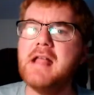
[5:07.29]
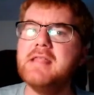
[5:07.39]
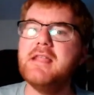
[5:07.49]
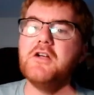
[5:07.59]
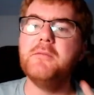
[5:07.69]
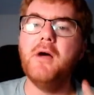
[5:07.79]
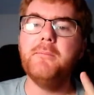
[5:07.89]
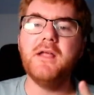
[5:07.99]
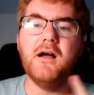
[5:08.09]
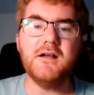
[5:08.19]
Now you might
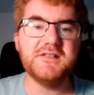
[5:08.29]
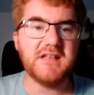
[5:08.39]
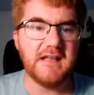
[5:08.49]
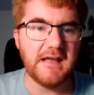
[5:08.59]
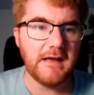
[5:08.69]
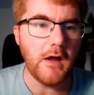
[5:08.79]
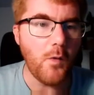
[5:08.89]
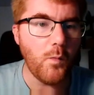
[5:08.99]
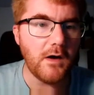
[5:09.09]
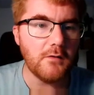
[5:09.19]
be asking here,
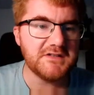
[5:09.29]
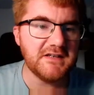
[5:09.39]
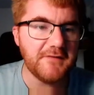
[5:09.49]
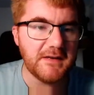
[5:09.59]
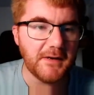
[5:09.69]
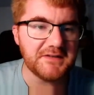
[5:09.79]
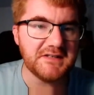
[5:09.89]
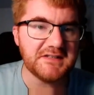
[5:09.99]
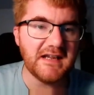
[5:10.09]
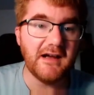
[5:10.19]
well, dv by
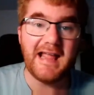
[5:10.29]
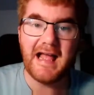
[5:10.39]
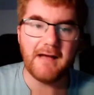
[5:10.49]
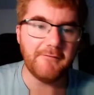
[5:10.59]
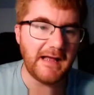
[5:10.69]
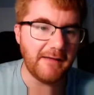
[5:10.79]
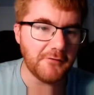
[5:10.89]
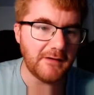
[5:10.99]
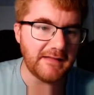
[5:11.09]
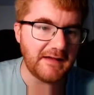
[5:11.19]
dt I have
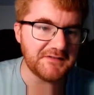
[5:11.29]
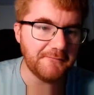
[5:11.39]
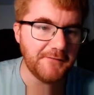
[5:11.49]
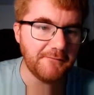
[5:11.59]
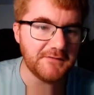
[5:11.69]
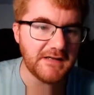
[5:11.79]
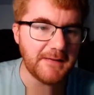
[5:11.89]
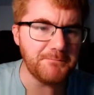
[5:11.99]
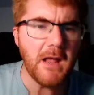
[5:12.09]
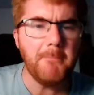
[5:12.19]
got that as
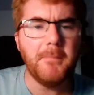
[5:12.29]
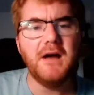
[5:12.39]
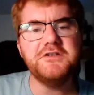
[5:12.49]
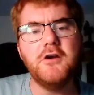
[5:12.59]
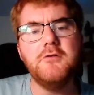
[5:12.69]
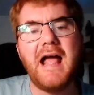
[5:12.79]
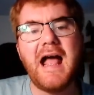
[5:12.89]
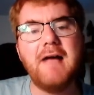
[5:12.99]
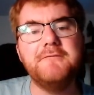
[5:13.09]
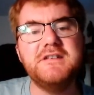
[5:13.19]
50, but I don't
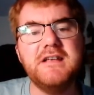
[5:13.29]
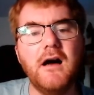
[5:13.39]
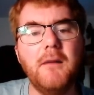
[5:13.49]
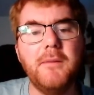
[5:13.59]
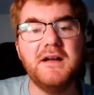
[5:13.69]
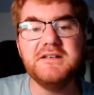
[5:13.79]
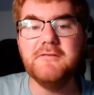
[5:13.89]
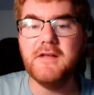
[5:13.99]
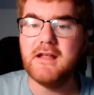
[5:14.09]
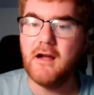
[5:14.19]
have dr by
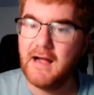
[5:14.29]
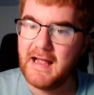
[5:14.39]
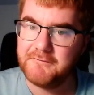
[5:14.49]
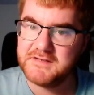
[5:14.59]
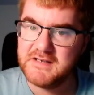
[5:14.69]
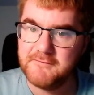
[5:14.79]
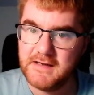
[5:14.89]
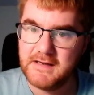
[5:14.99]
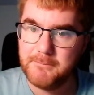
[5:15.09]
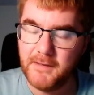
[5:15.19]
dv, I have
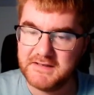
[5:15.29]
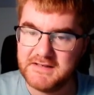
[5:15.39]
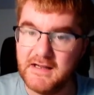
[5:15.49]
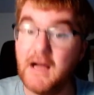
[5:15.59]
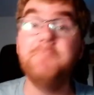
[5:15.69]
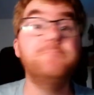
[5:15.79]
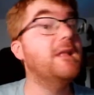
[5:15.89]
dv by dr.